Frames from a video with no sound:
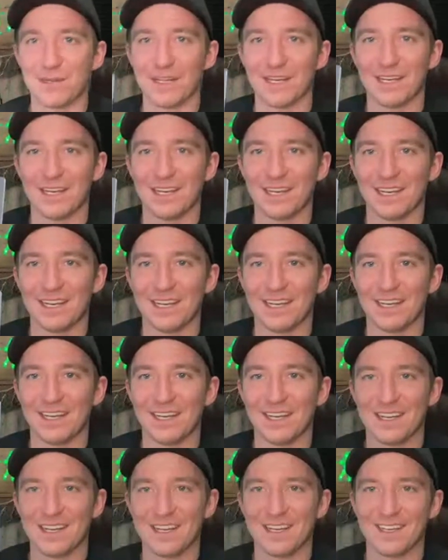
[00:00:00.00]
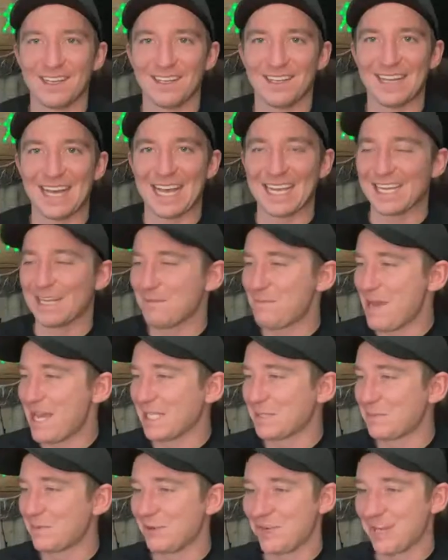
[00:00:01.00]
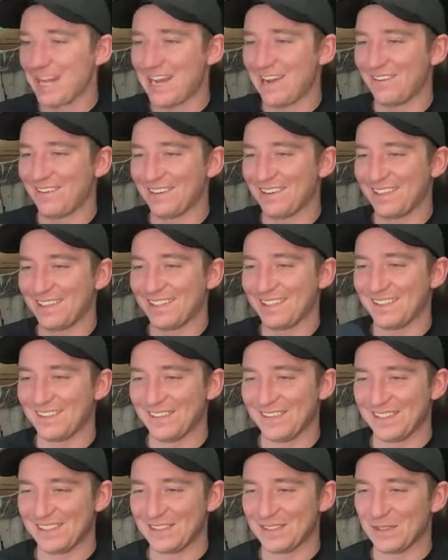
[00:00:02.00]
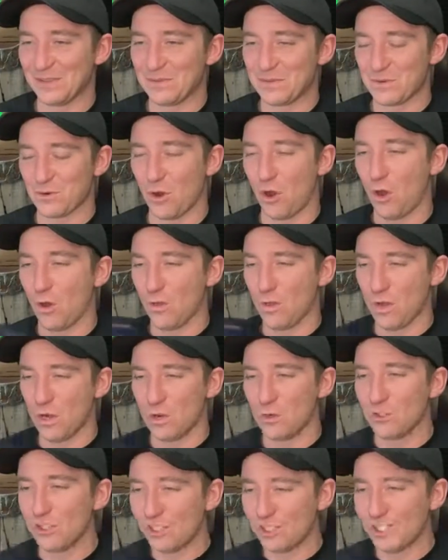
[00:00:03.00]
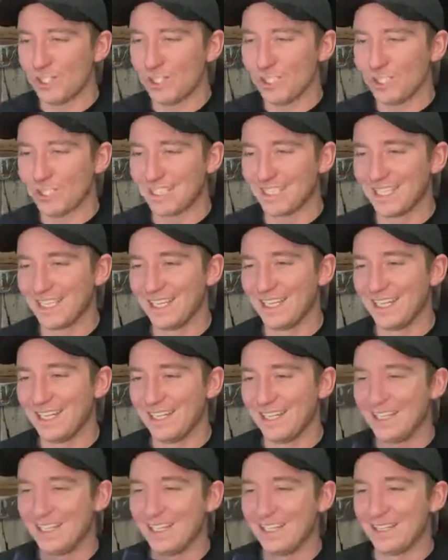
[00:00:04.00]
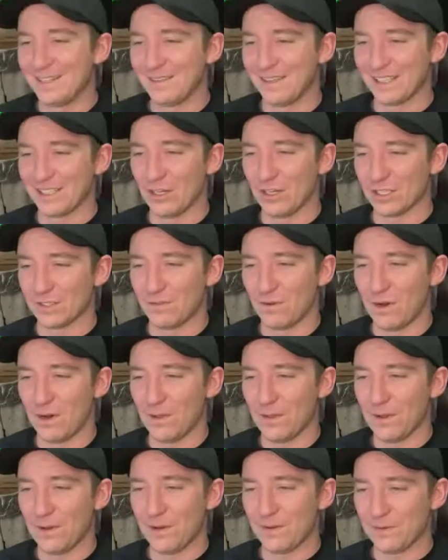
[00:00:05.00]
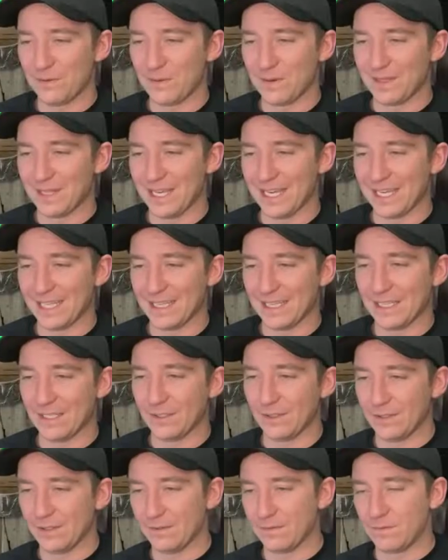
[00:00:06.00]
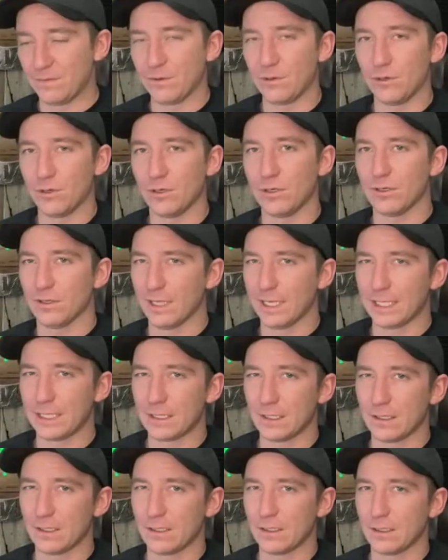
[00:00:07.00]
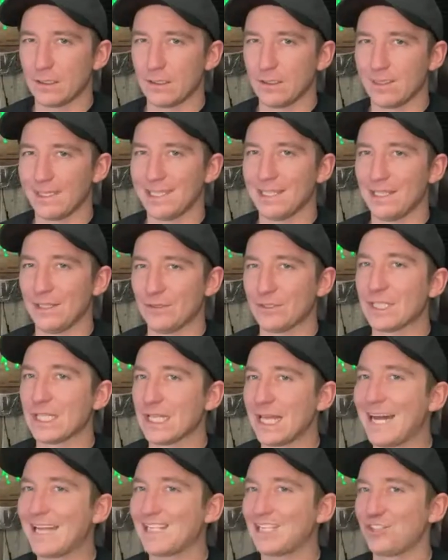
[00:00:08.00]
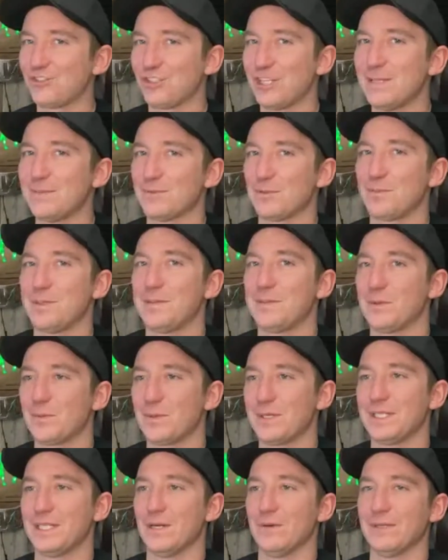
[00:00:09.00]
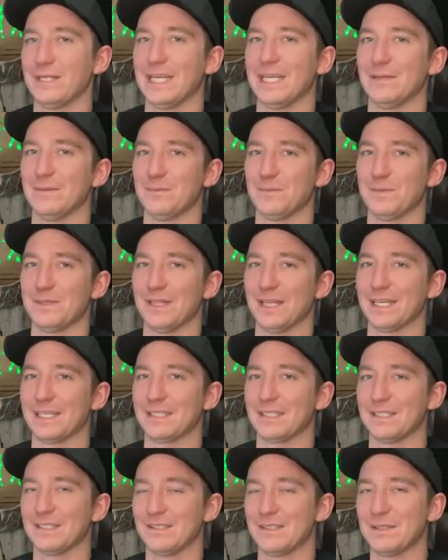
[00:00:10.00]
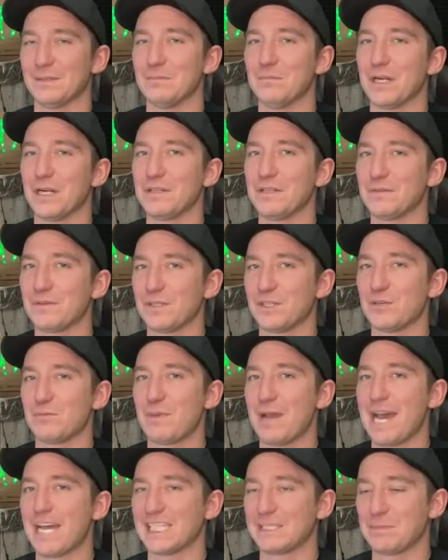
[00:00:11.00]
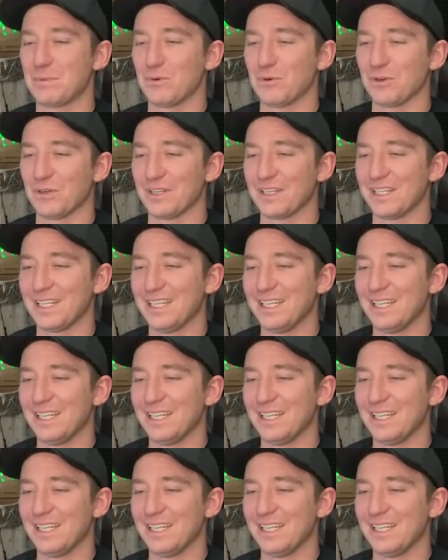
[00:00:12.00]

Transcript: uh, I got a passport now. So for all the OGs, like Osvaldo, everyone that they for like there's a lot of streams where people would donate and be like, money for your passport.